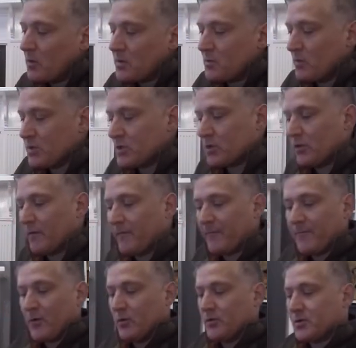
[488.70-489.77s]
which is on the
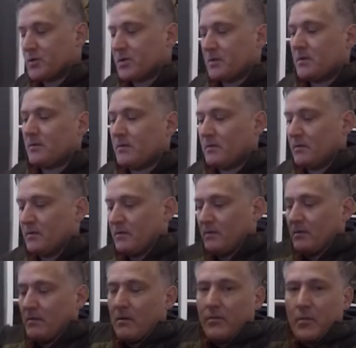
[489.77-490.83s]
front
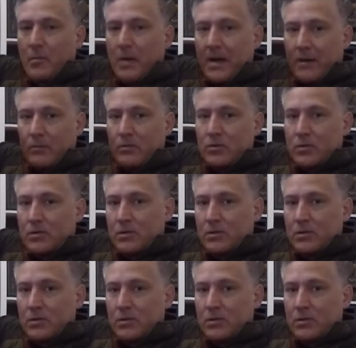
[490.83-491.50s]
of the pouch,